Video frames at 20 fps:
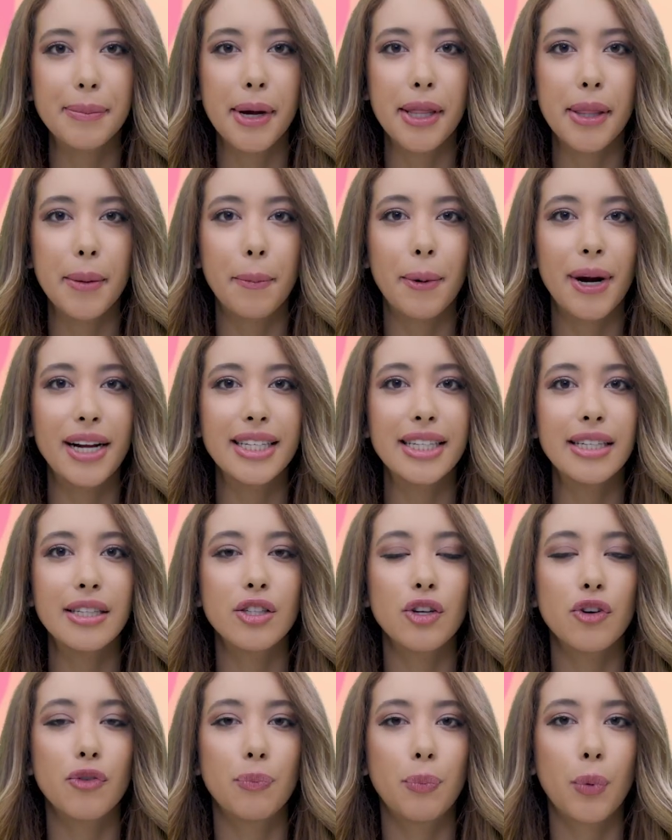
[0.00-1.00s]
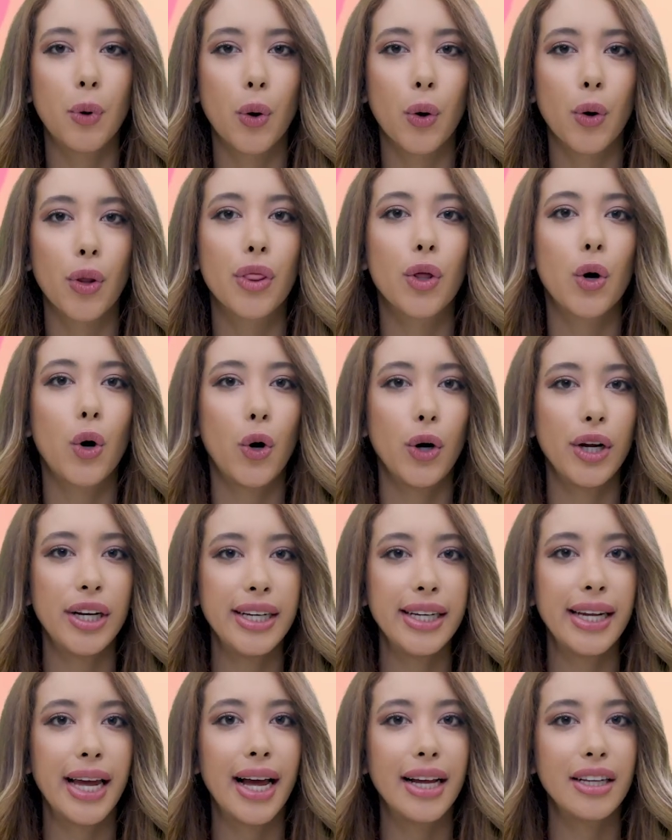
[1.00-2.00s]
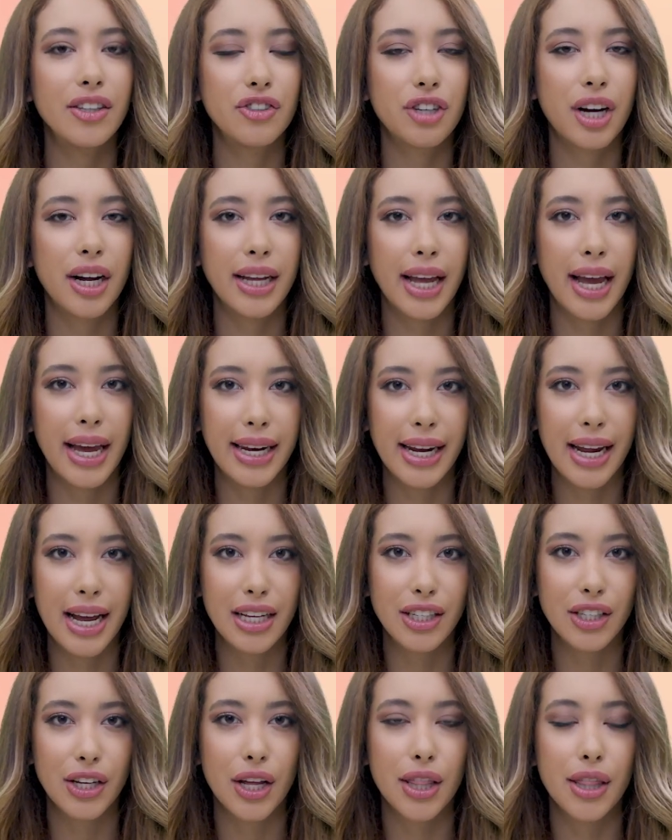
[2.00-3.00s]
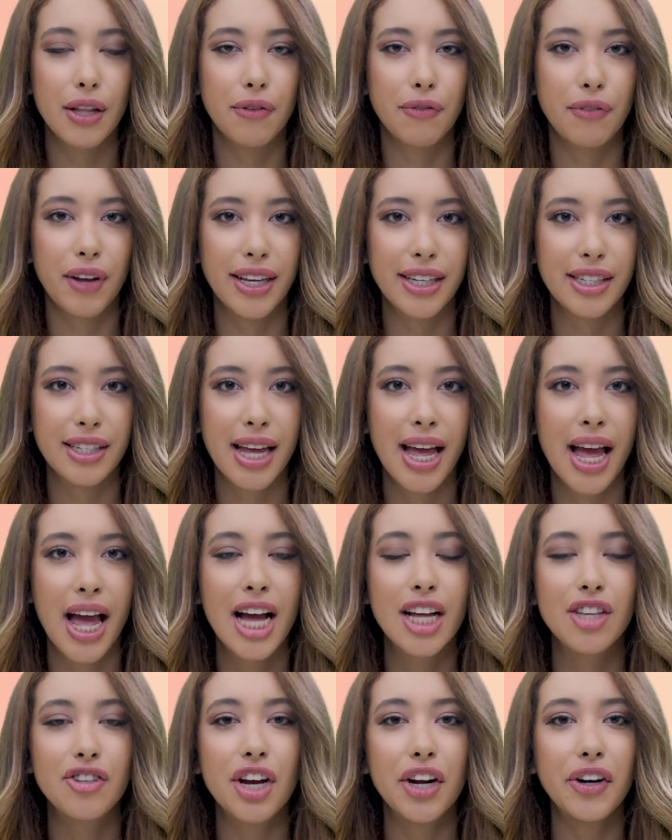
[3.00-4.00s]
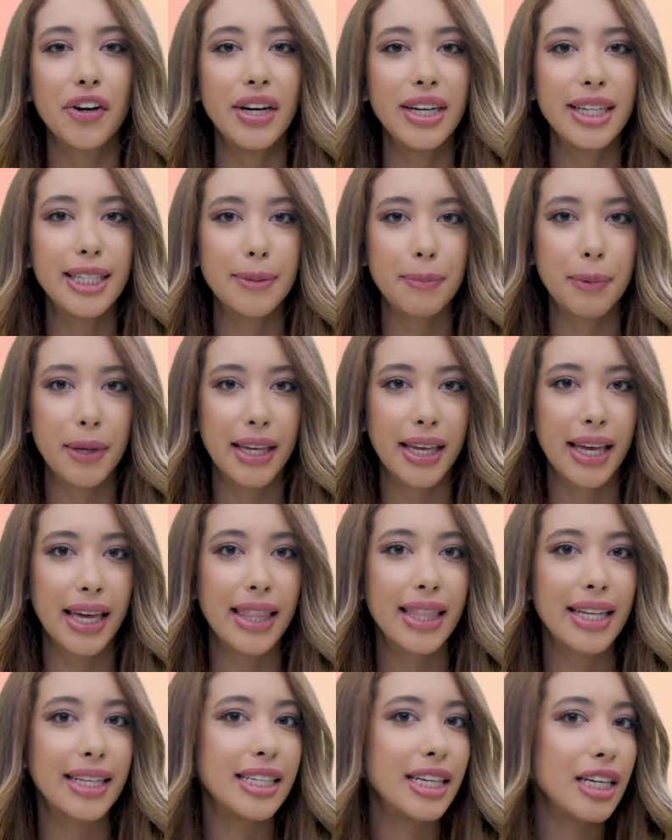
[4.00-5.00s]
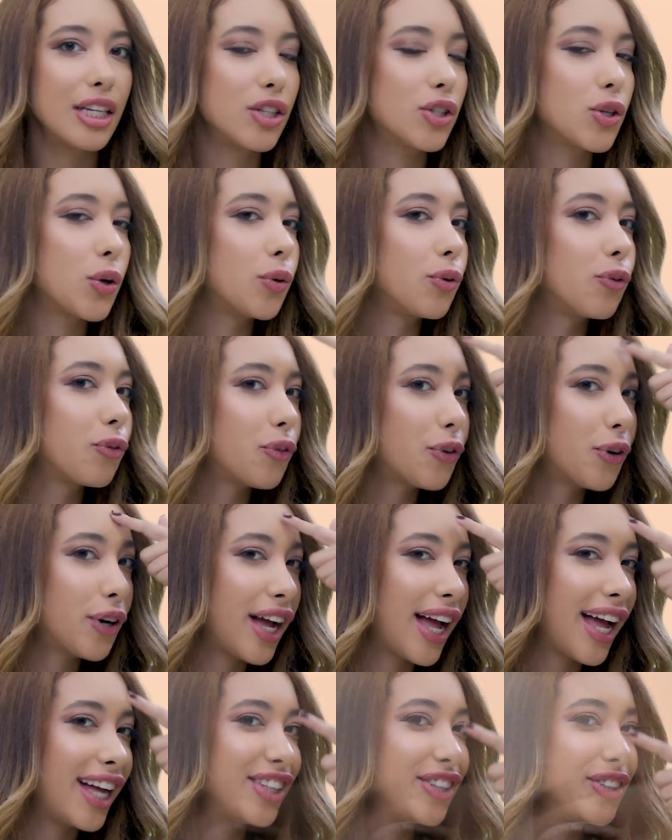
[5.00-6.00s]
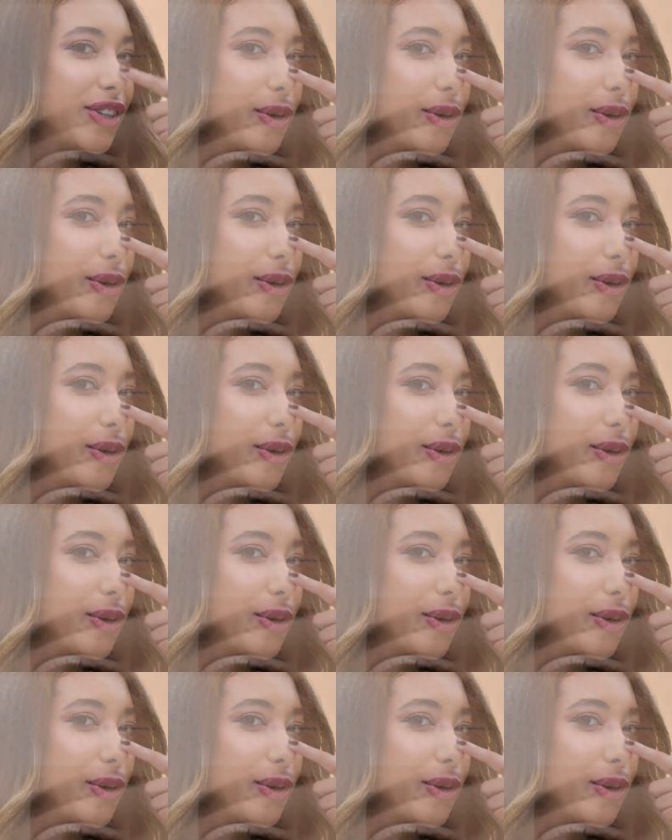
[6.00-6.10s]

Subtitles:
by the presence of both oily and dry areas on the face. Generally speaking, the T-zone, forehead,